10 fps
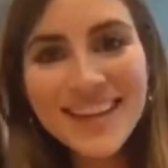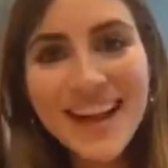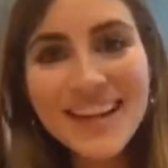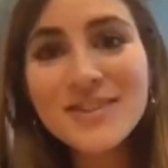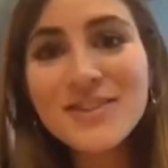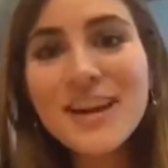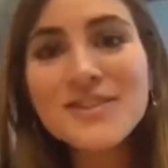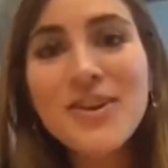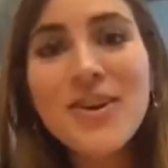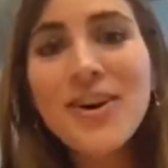Yes, you guys
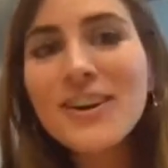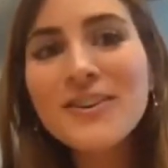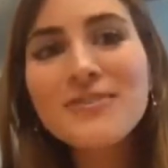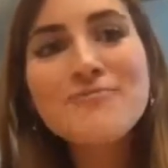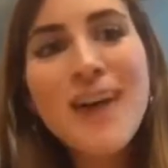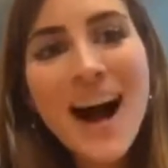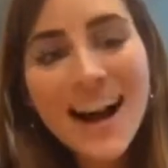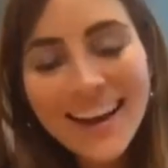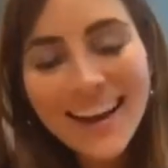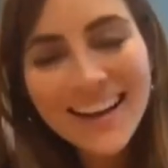are all going to rock
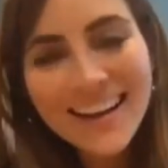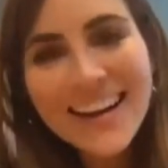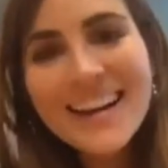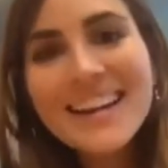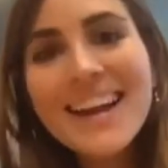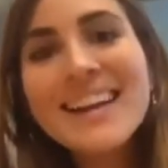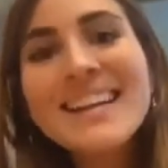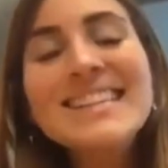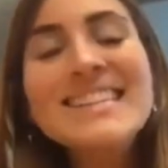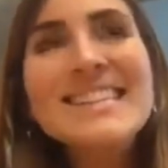it. Get
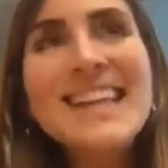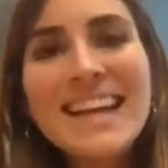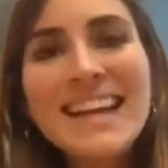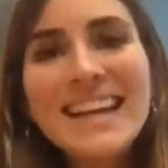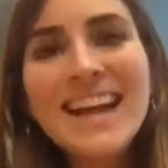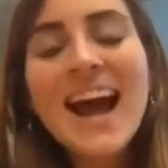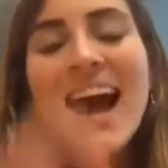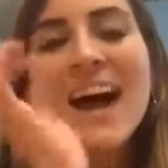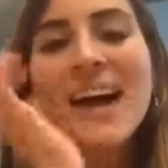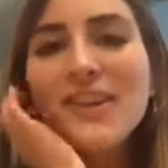excited.
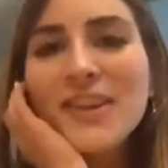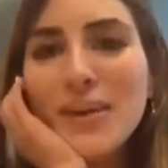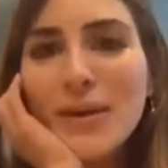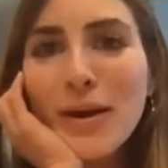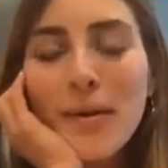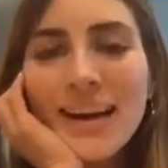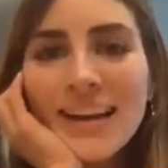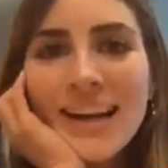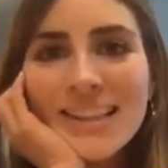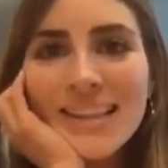I heard a great
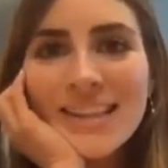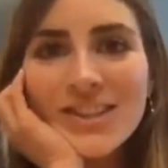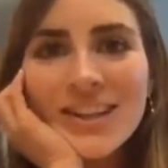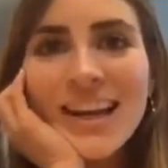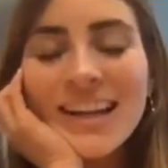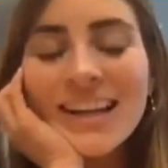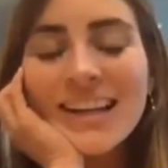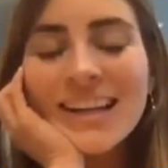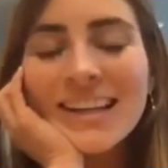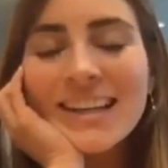podcast yesterday,
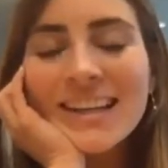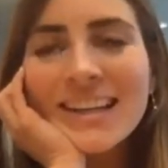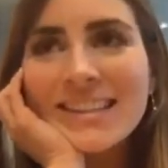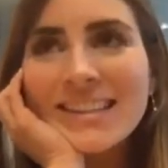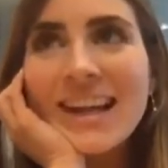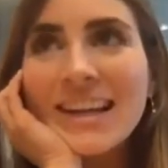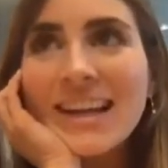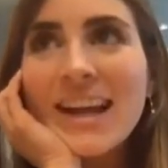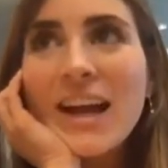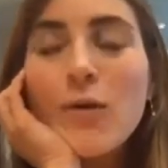and he said,
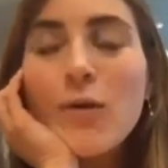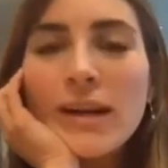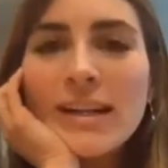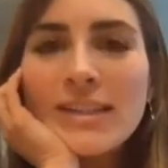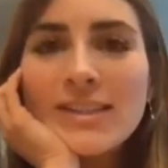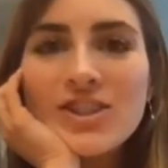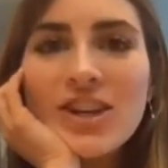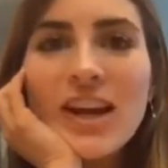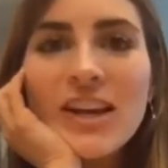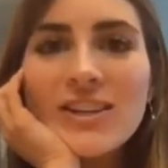We need to
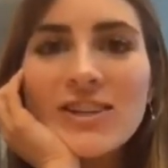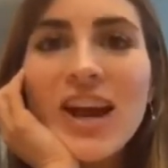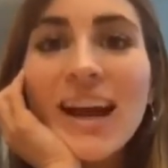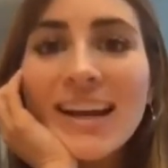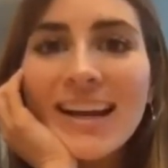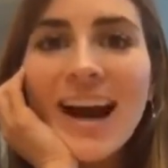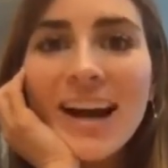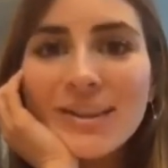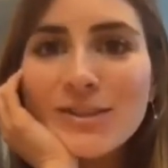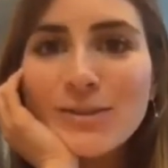change I
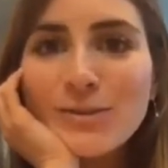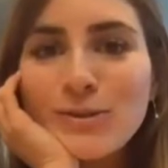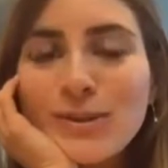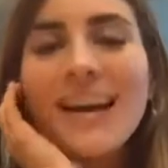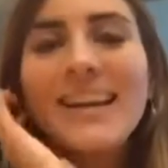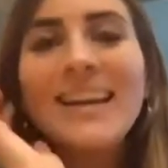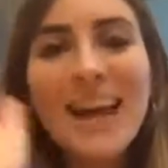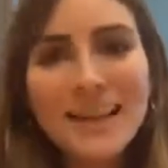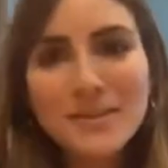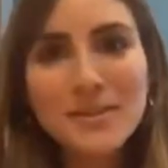got to I
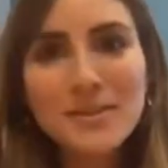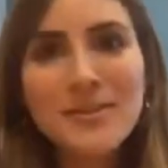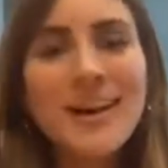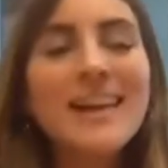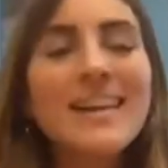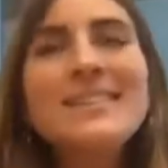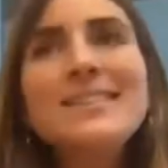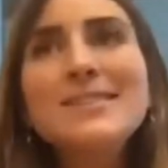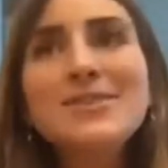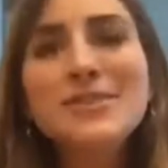get to. And I think
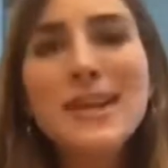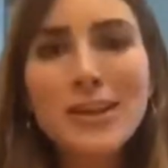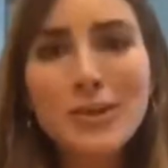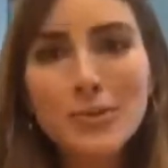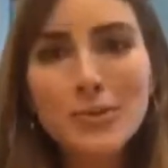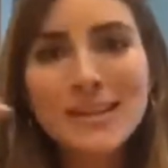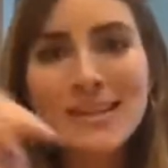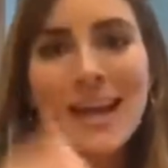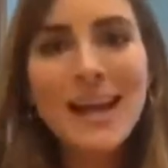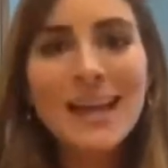this is just like the coolest
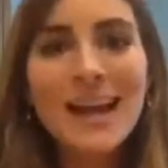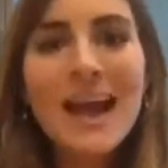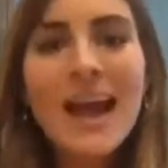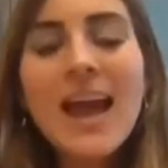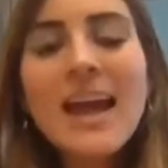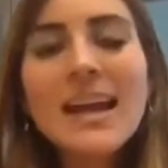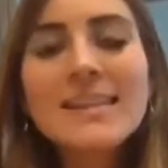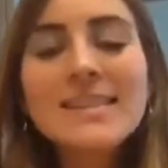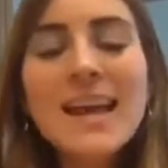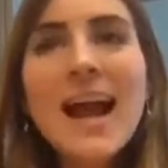line. Like,
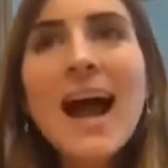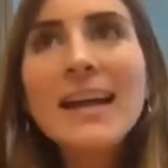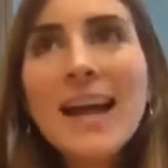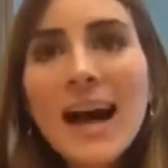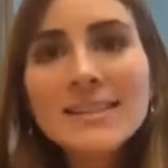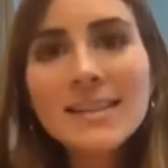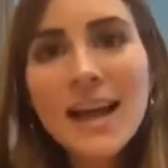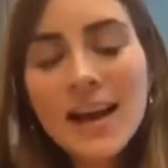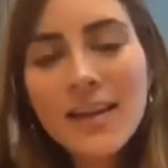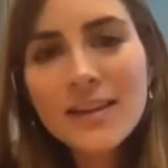it's like, I got to
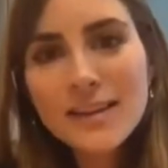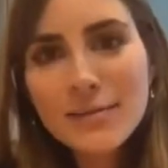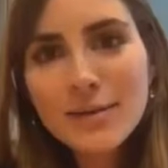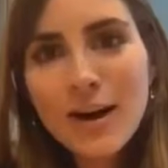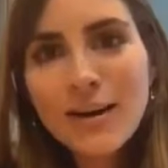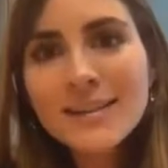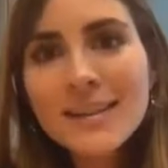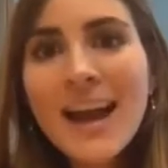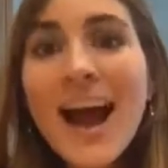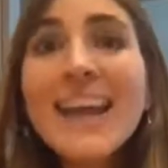get on the team call. It's
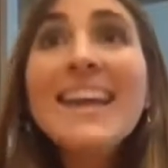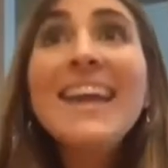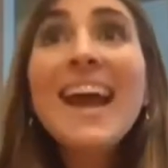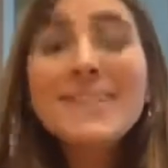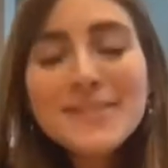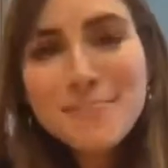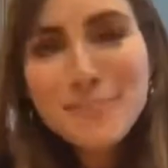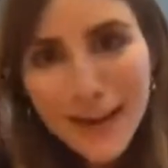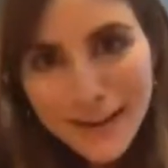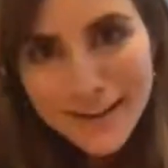like, I get to
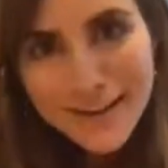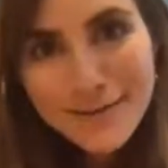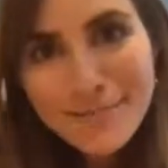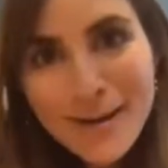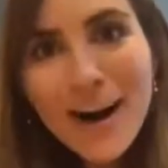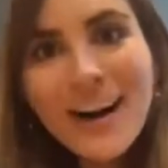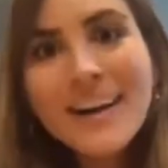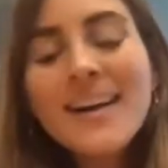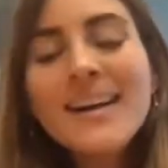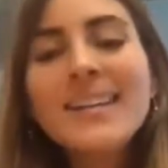be on the team call.
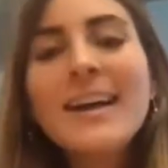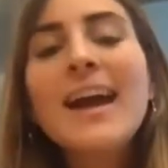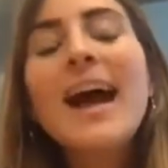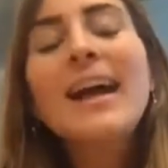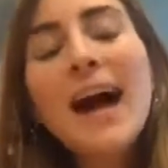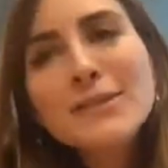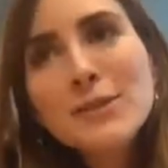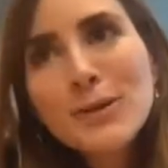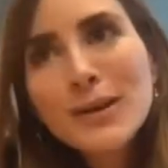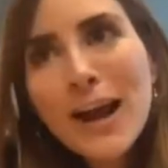Like, I got
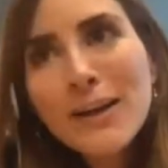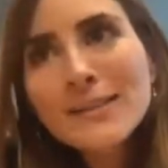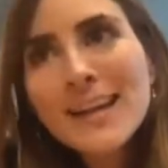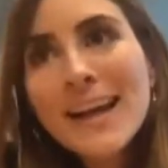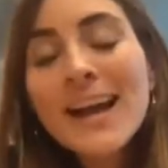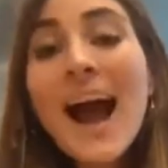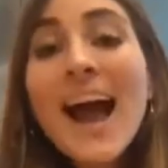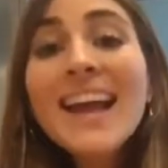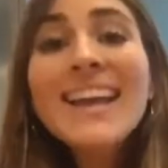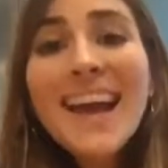to work out today.
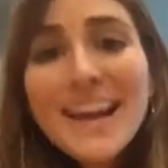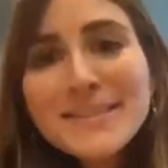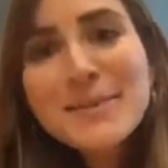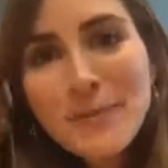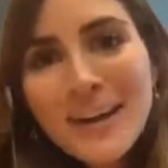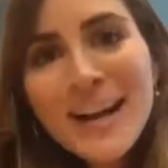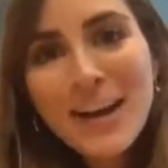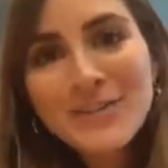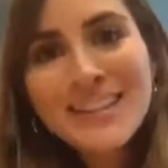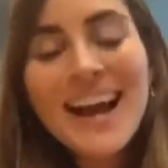I get to work
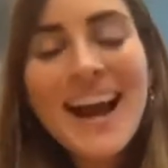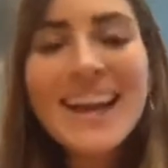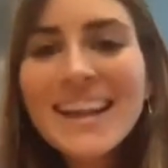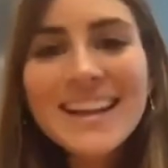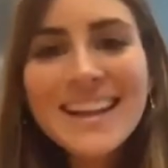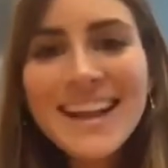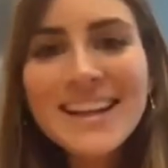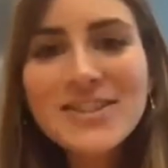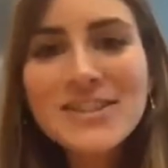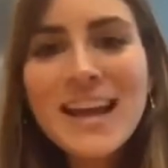out today. I think like that
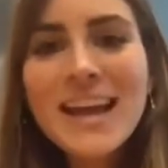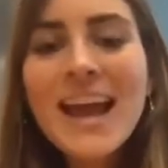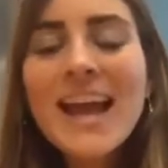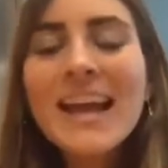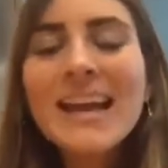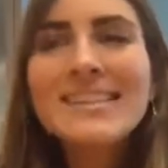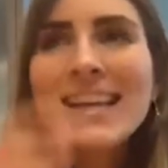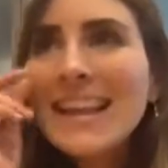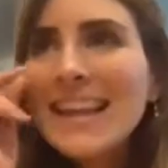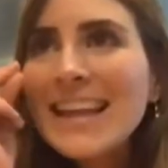is just like, it's
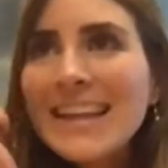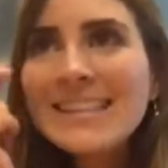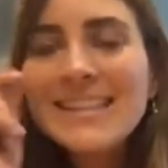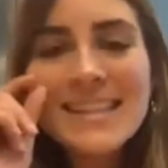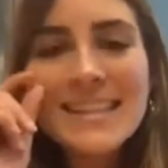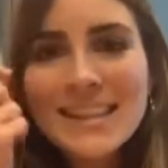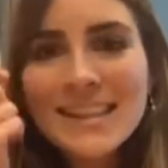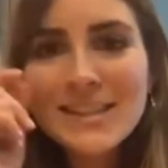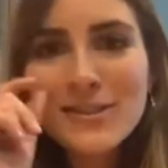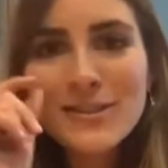like the easiest
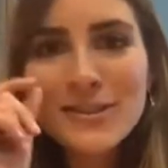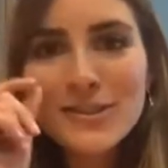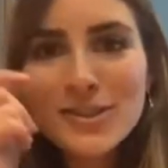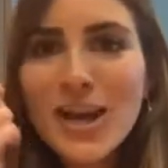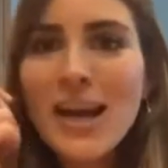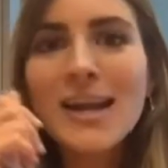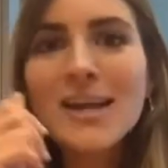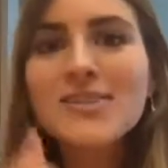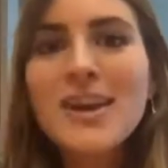little change.